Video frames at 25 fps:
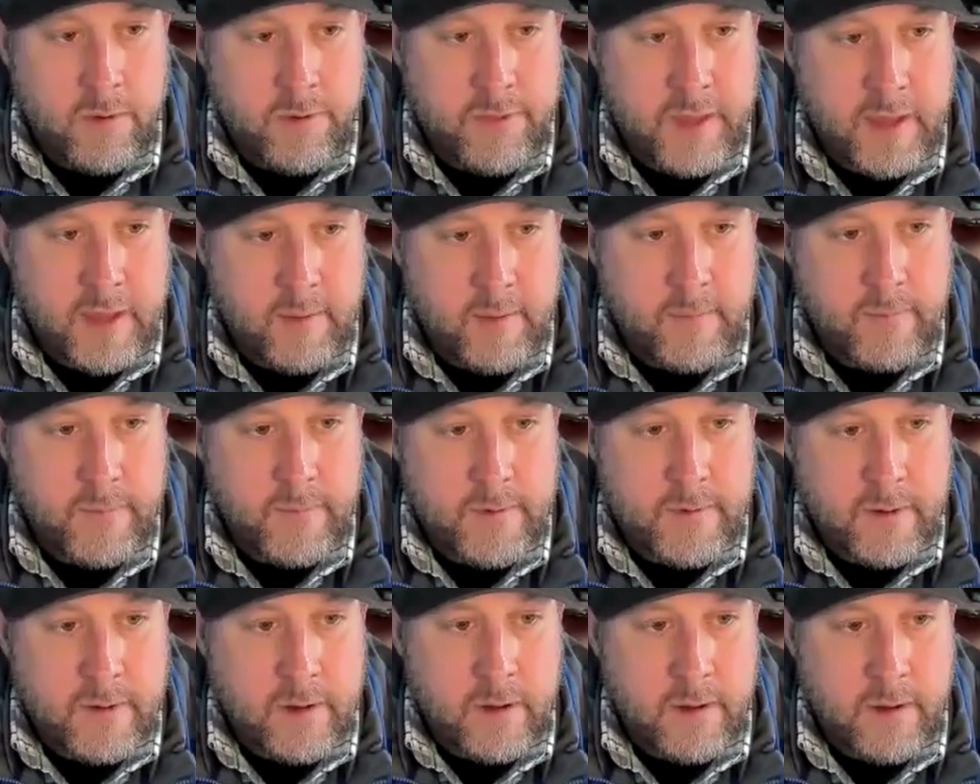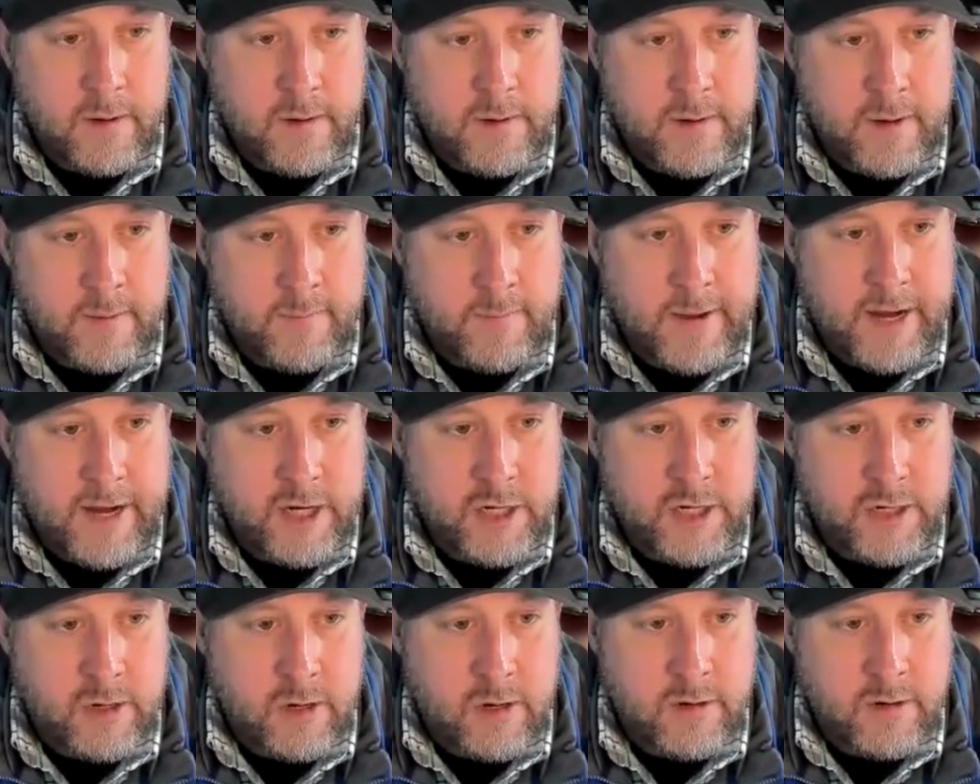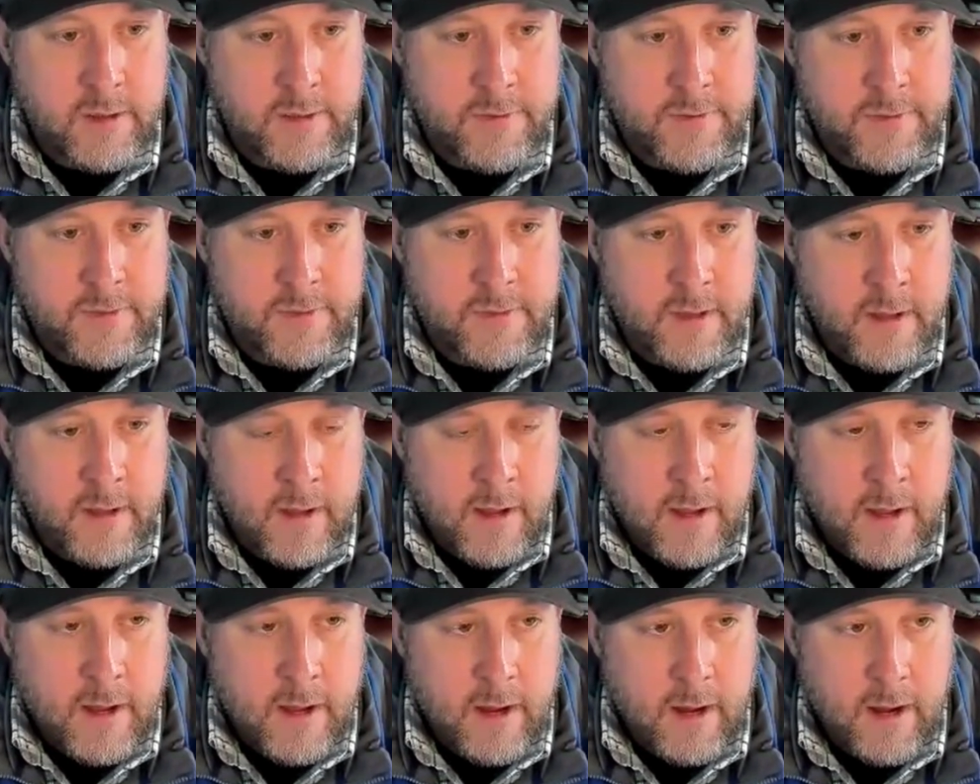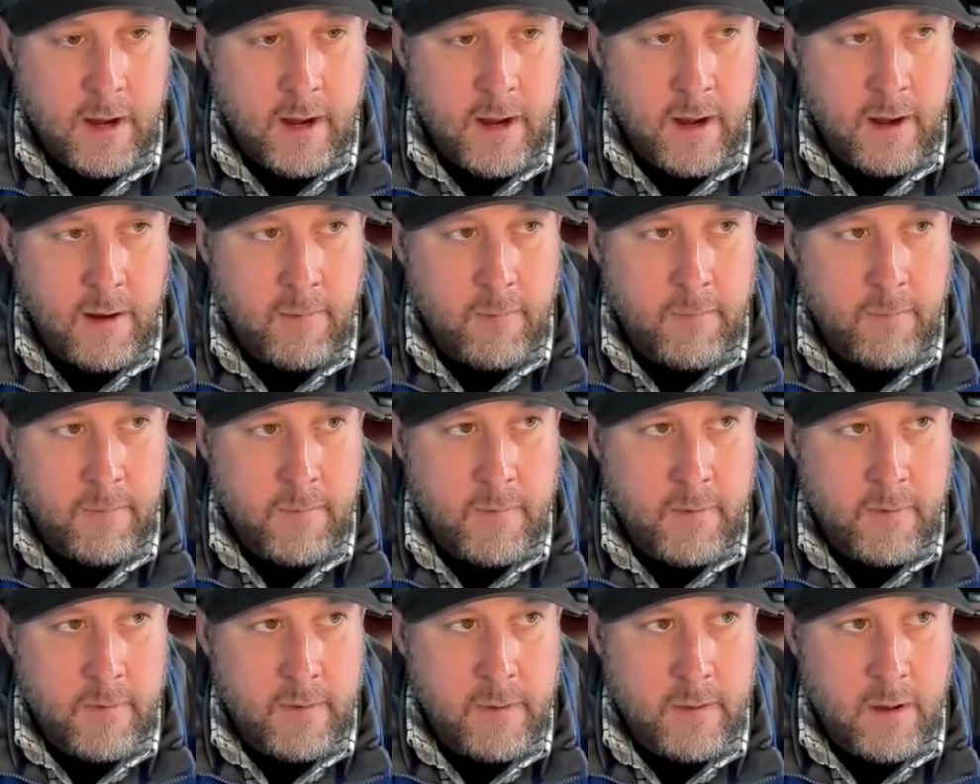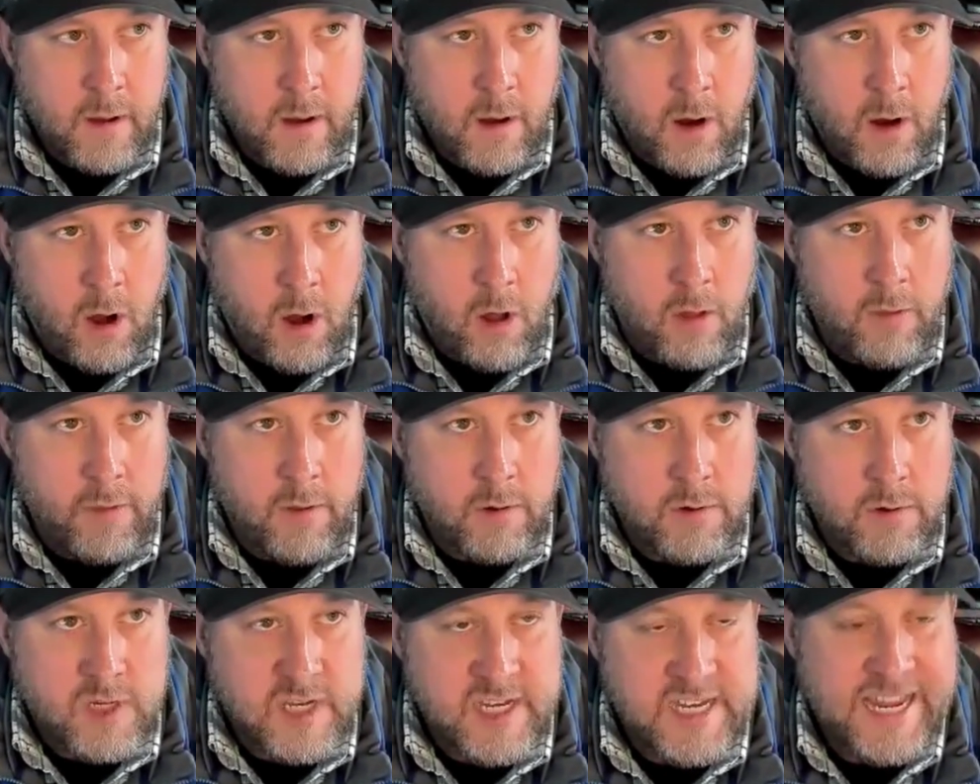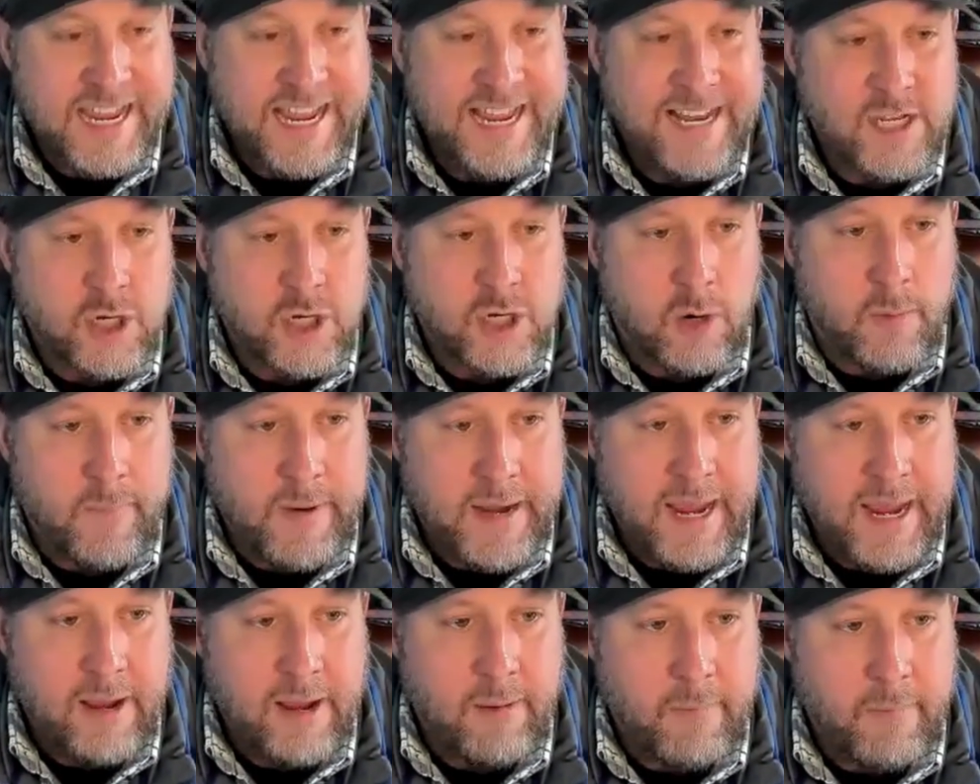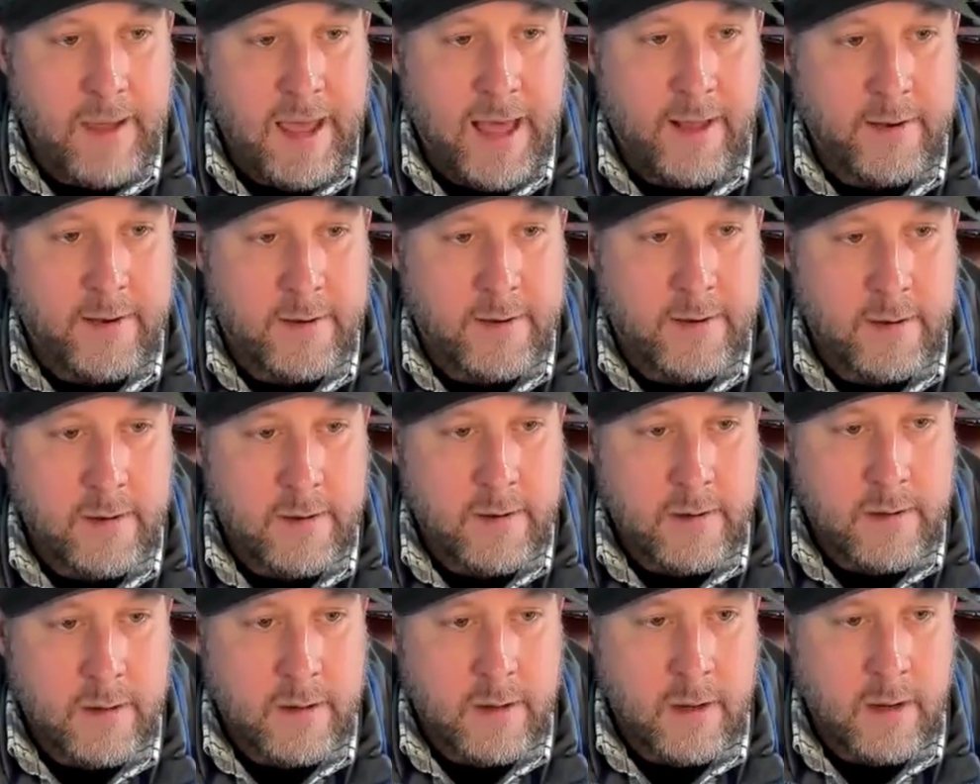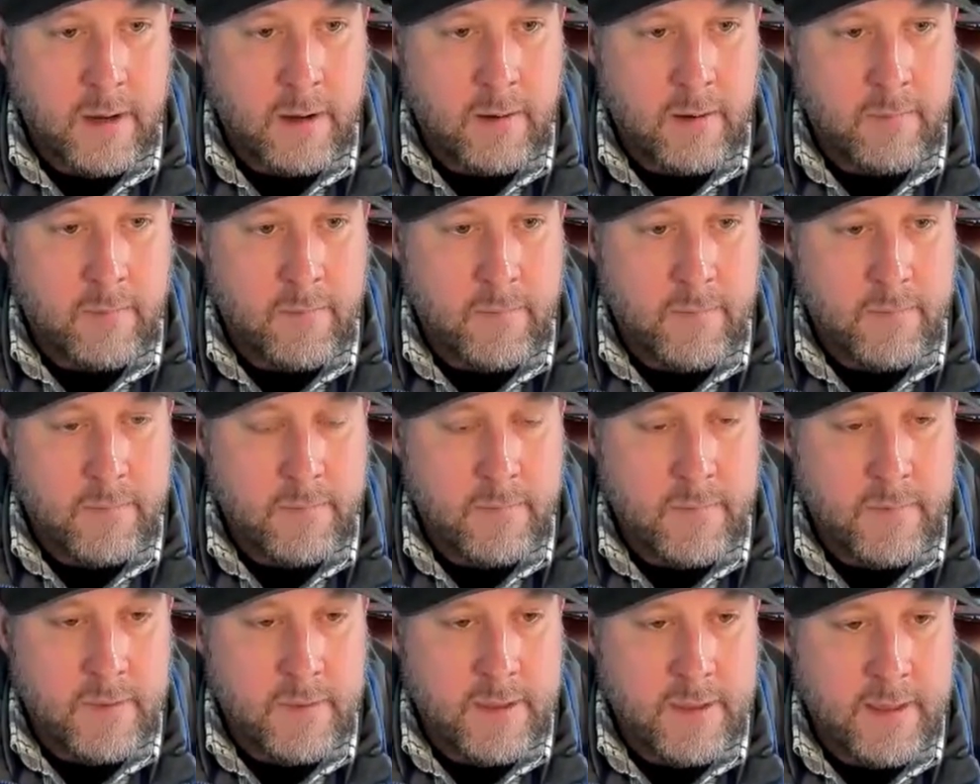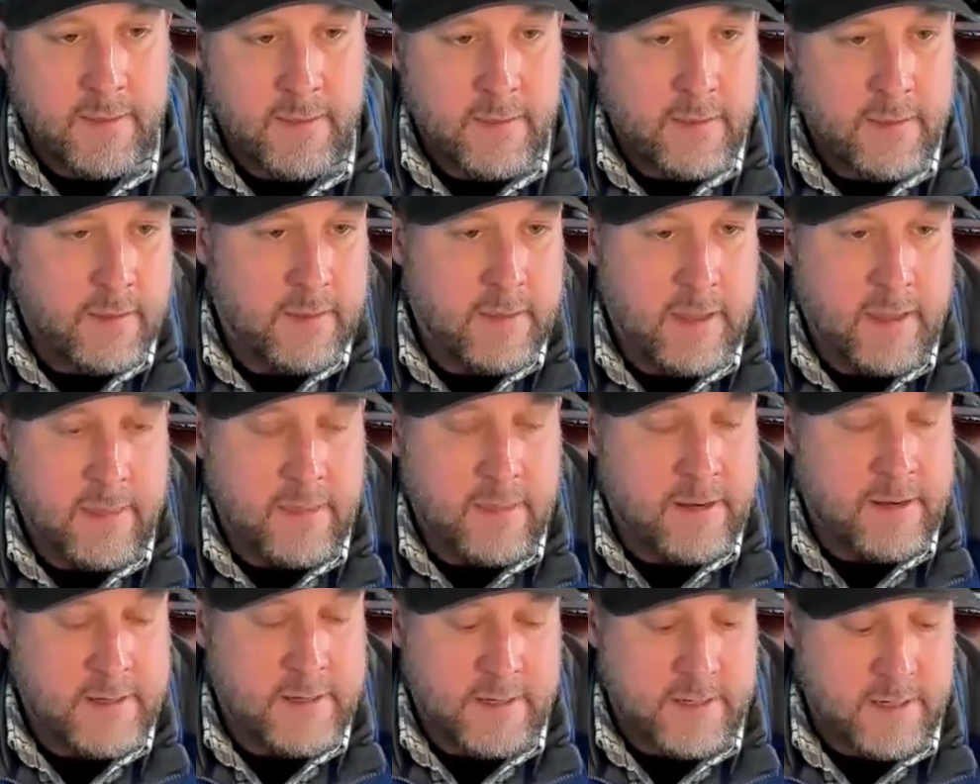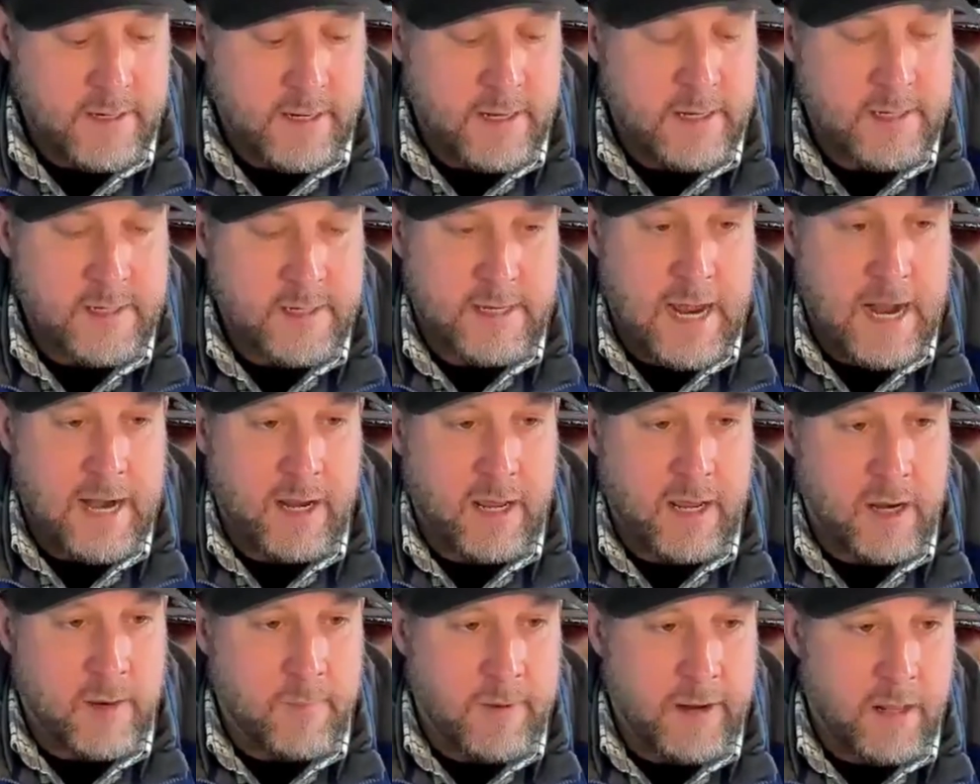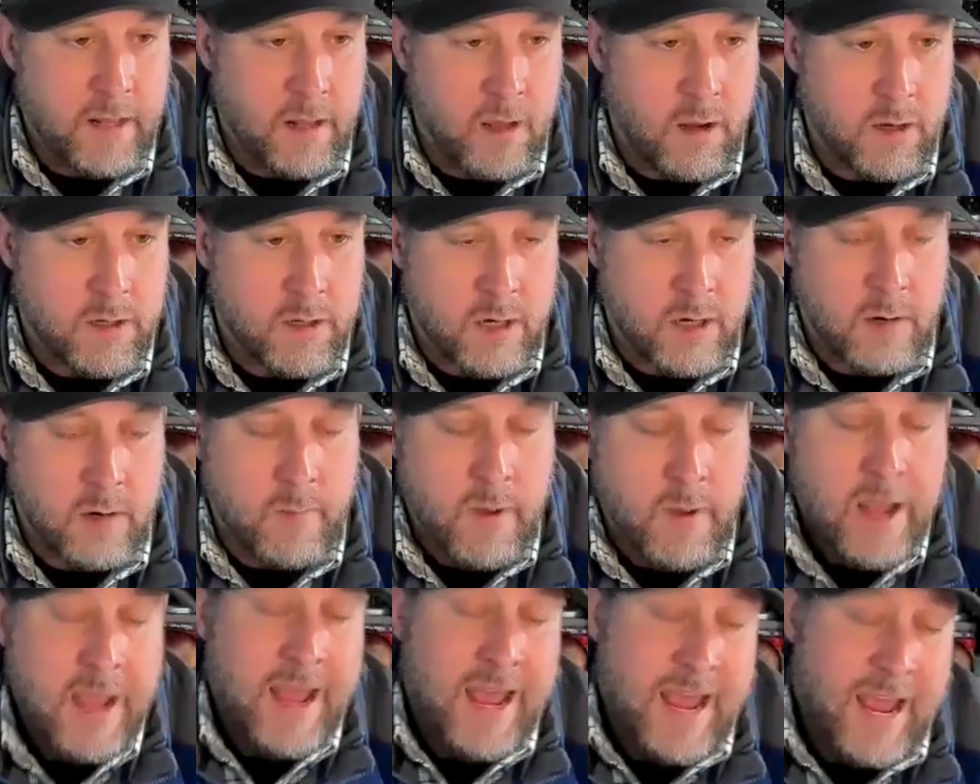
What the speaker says: with them to make sure that uh, all those needs are being met, uh, then it's not going to be long term.